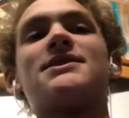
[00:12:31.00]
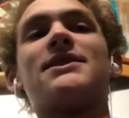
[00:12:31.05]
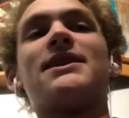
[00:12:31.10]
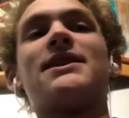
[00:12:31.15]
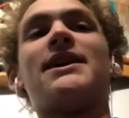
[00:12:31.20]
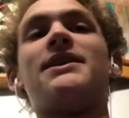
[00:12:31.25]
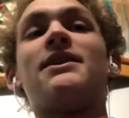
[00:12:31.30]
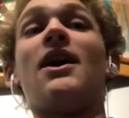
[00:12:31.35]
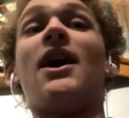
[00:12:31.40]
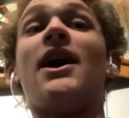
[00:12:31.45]

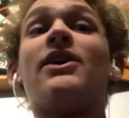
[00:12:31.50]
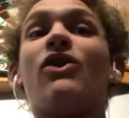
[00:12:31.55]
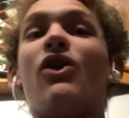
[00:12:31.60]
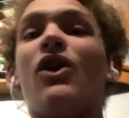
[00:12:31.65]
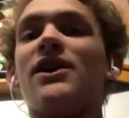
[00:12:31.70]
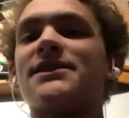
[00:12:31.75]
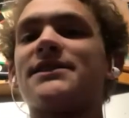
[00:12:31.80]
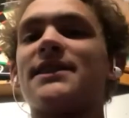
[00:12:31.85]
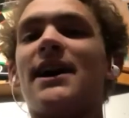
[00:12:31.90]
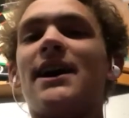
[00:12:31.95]
then I
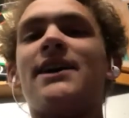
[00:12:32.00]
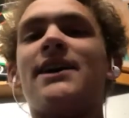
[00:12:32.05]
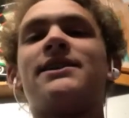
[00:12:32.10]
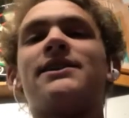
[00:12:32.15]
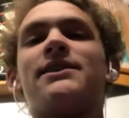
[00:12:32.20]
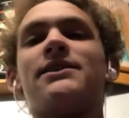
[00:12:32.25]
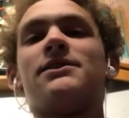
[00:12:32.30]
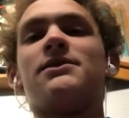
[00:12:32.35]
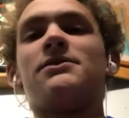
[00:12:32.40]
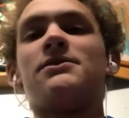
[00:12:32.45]
lost that
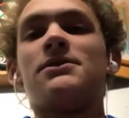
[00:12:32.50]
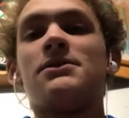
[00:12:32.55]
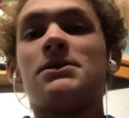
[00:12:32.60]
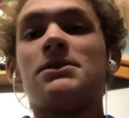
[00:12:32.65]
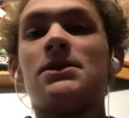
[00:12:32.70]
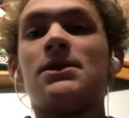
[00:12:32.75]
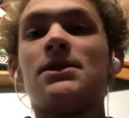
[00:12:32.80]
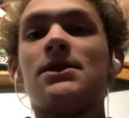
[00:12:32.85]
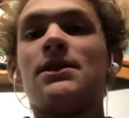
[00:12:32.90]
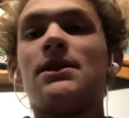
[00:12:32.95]
and
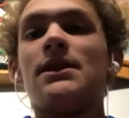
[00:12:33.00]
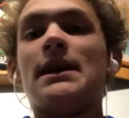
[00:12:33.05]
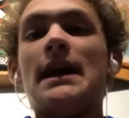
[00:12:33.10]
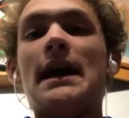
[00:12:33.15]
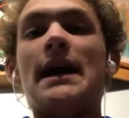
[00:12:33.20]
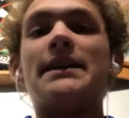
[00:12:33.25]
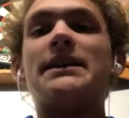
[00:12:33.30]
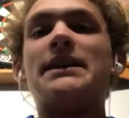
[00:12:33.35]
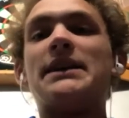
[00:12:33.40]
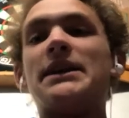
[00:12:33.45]

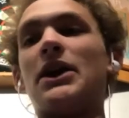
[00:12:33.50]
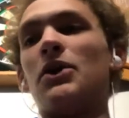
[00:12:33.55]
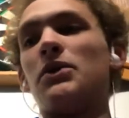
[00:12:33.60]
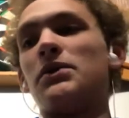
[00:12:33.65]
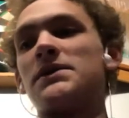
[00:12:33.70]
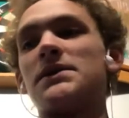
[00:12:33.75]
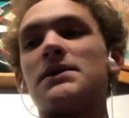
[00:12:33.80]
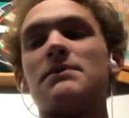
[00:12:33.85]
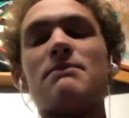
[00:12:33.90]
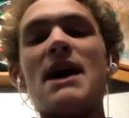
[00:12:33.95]
had to go
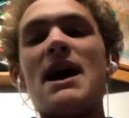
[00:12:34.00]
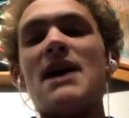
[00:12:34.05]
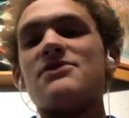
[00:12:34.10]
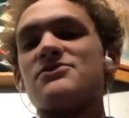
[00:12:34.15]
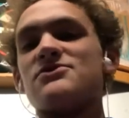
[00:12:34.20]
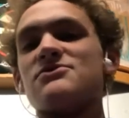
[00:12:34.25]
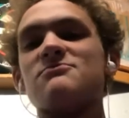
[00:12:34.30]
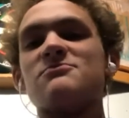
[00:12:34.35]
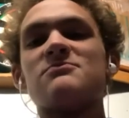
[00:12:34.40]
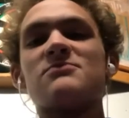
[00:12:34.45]
into the
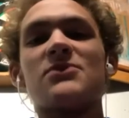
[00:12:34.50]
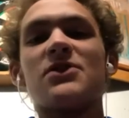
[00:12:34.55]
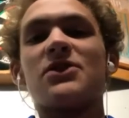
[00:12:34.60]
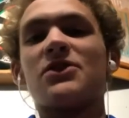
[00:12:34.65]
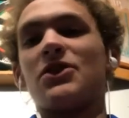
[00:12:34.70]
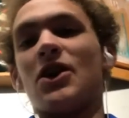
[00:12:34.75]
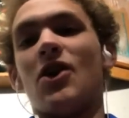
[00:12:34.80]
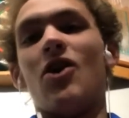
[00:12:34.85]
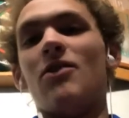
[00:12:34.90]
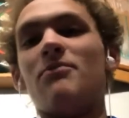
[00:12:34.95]
bathroom,
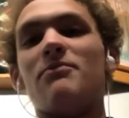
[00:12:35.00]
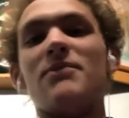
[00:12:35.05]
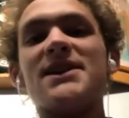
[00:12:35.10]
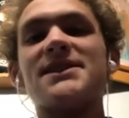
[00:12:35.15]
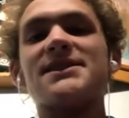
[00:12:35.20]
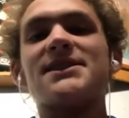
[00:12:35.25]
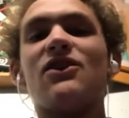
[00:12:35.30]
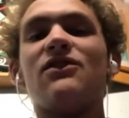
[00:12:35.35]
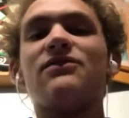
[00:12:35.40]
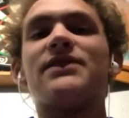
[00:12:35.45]
calm
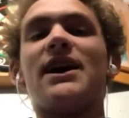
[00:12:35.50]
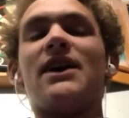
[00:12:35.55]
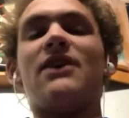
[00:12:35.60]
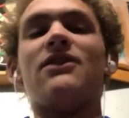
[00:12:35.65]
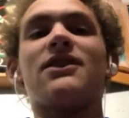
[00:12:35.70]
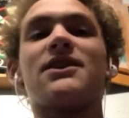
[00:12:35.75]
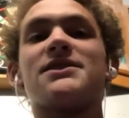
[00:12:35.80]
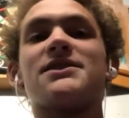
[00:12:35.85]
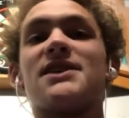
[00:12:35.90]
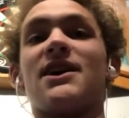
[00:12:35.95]
myself
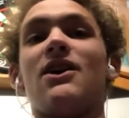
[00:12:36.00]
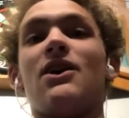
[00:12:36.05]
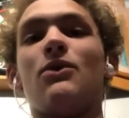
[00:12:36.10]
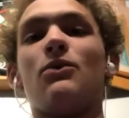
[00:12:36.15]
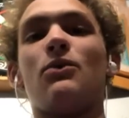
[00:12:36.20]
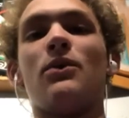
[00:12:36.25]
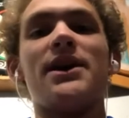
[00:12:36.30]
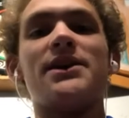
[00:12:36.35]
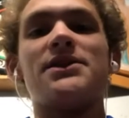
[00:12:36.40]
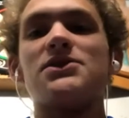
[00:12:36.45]
down because I
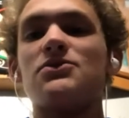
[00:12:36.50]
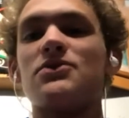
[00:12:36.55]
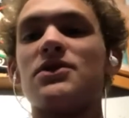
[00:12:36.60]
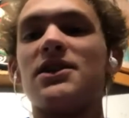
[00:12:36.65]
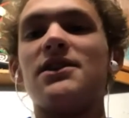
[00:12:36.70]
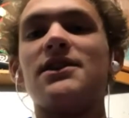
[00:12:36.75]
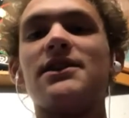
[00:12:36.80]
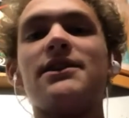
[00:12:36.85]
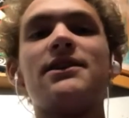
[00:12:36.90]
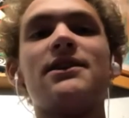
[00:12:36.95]
got way too
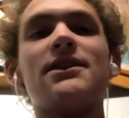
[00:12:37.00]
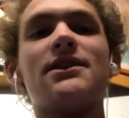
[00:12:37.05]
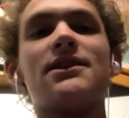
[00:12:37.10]
heated.